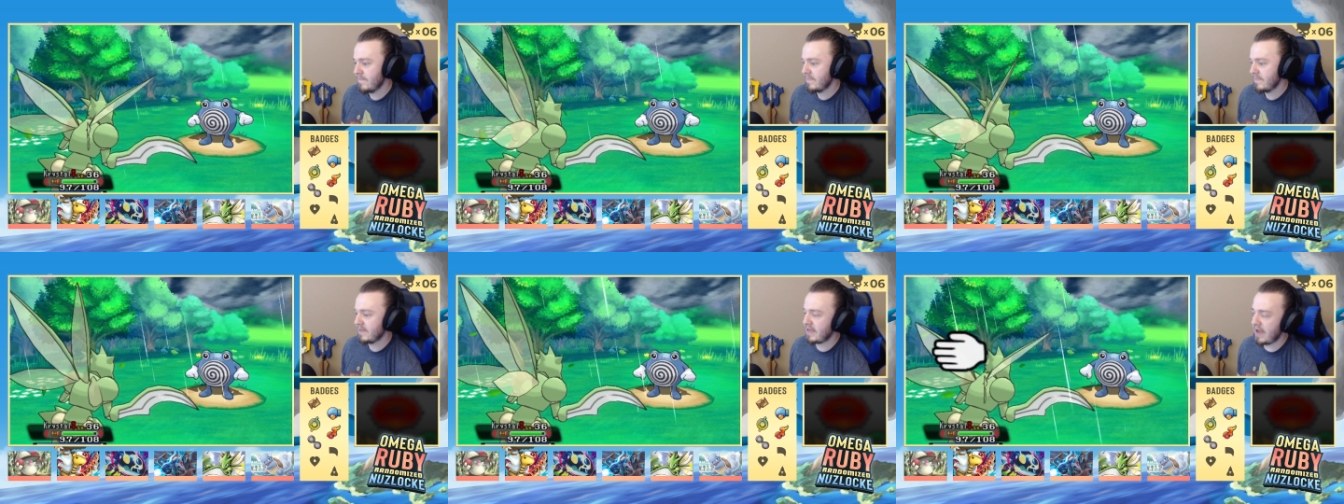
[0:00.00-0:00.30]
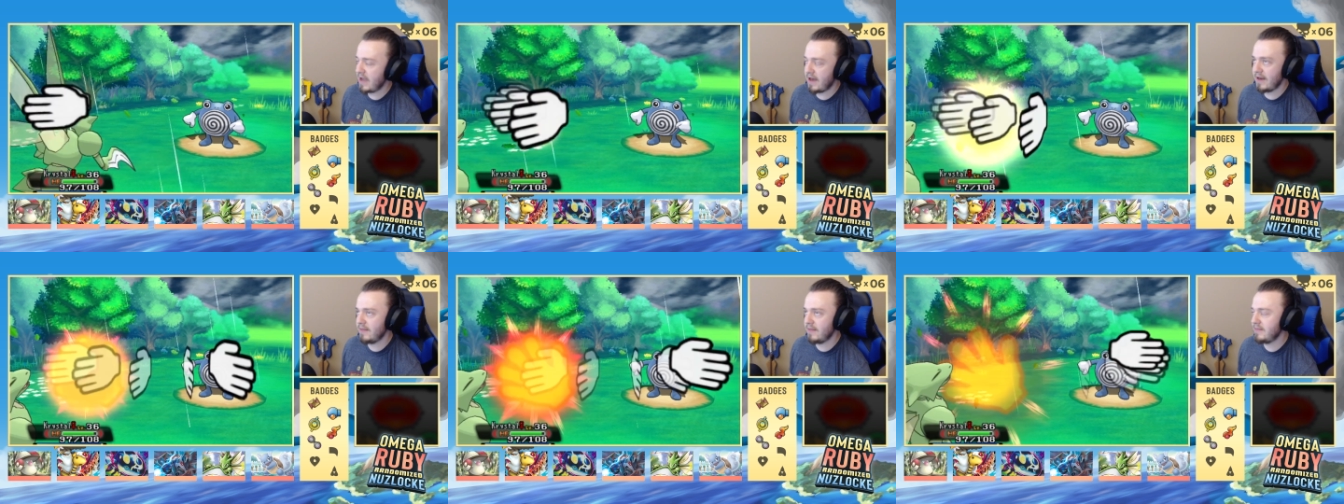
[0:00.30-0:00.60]

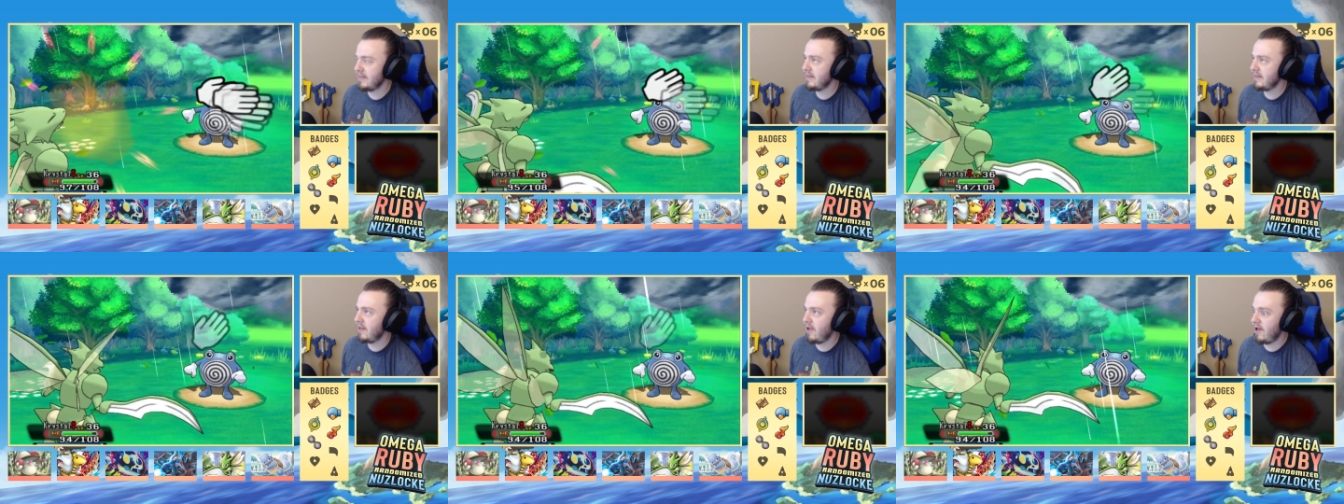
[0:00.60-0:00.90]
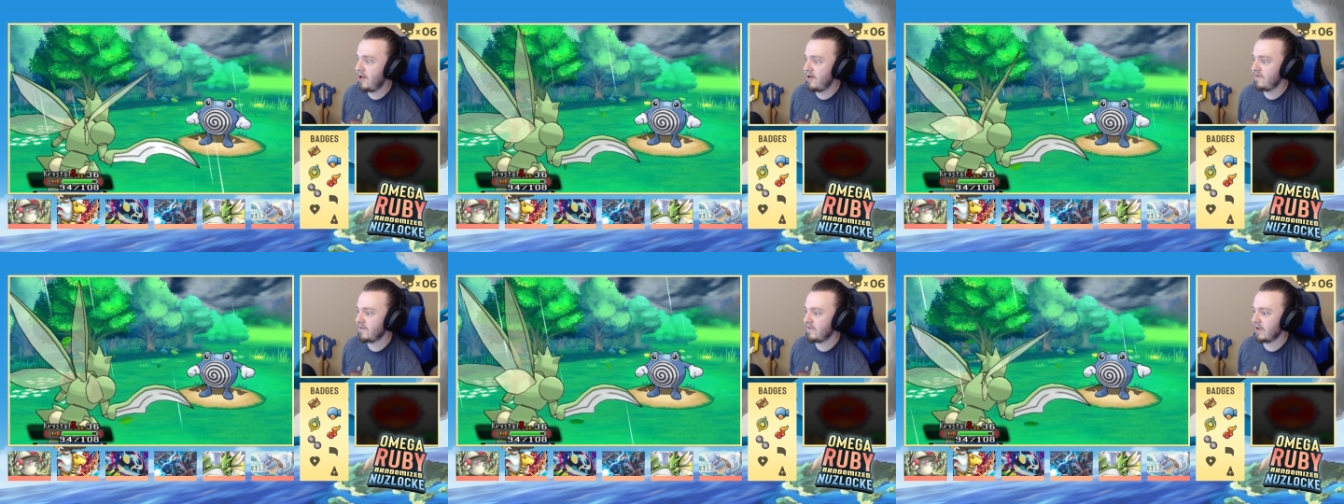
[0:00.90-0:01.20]
God,
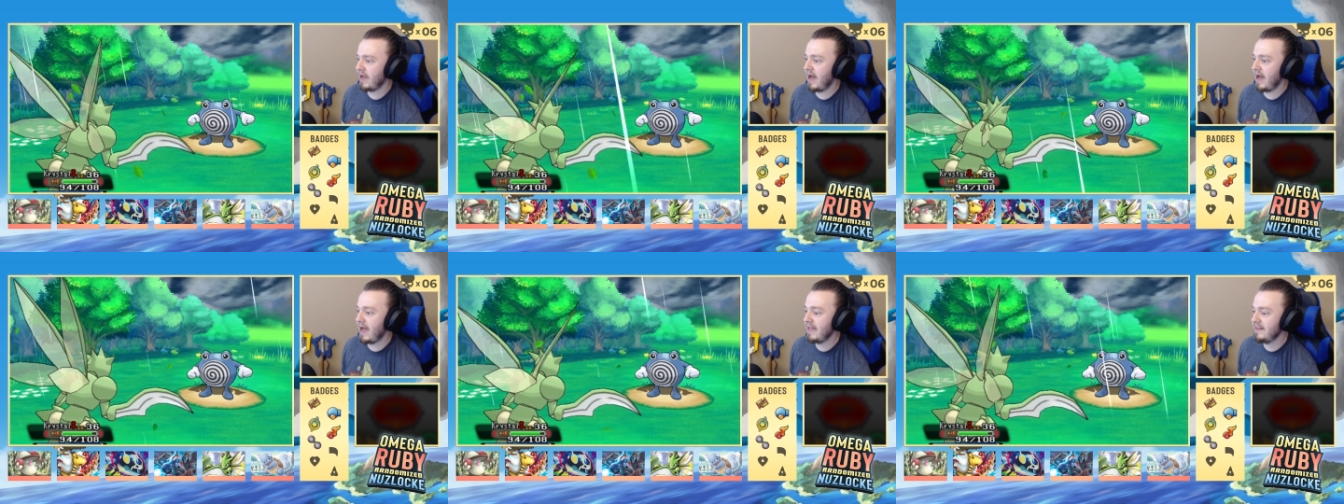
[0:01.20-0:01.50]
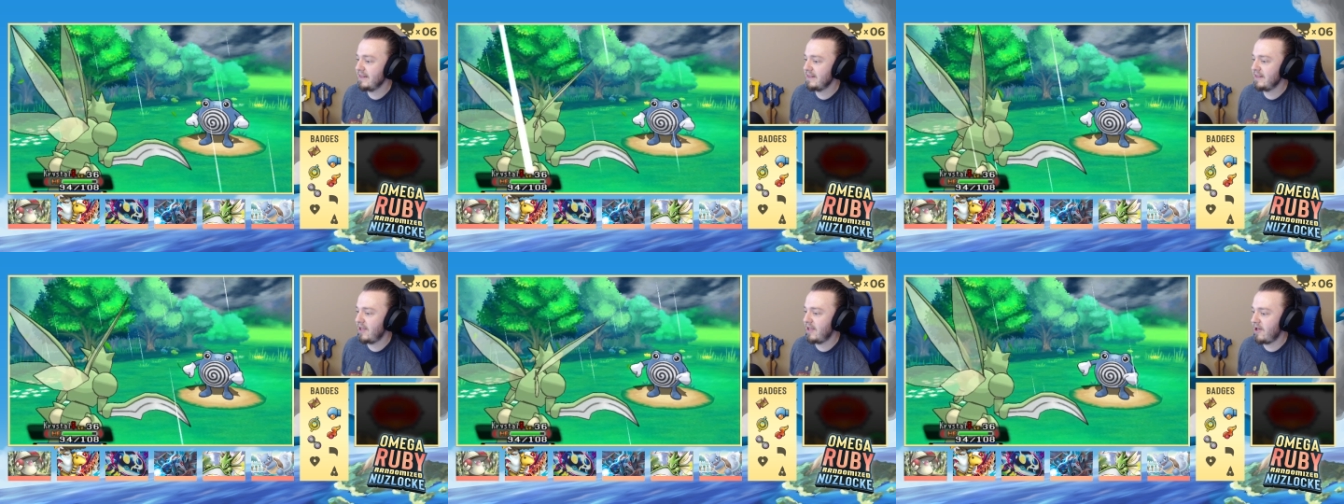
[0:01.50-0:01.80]
I
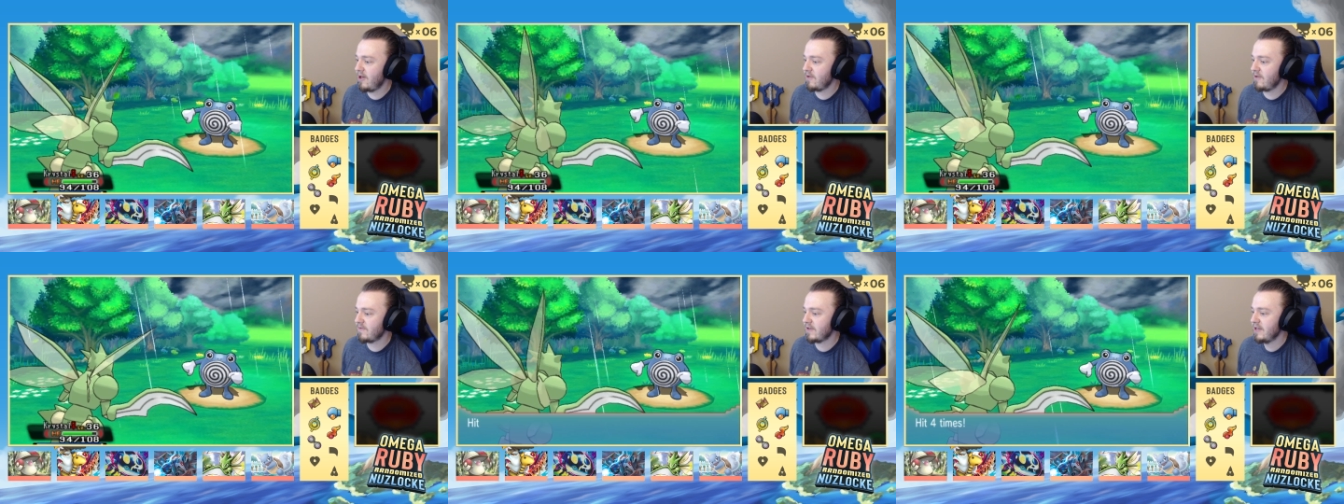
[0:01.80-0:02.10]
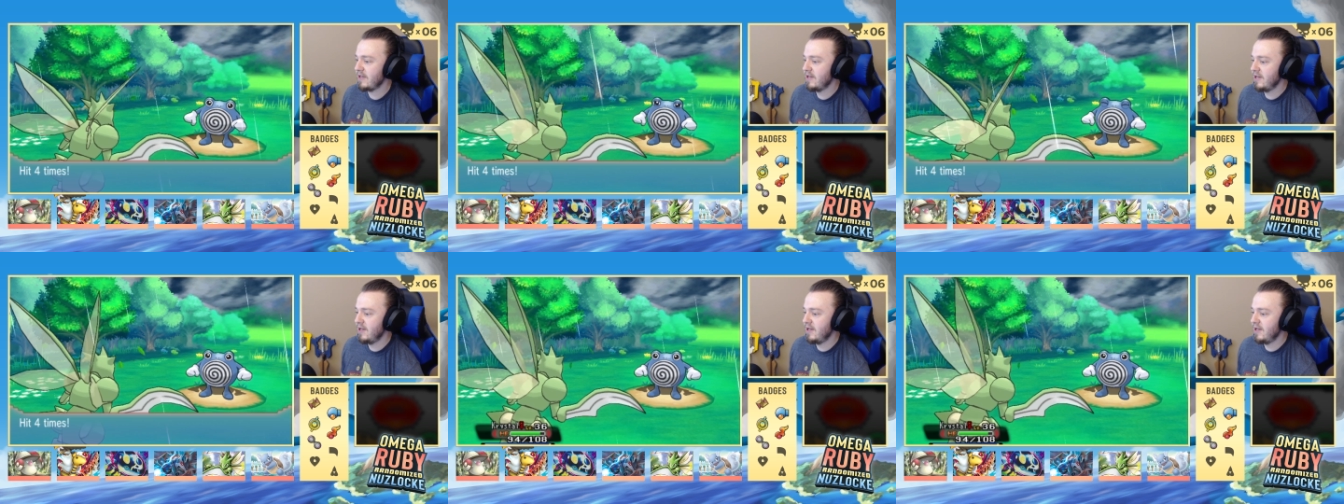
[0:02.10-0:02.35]
love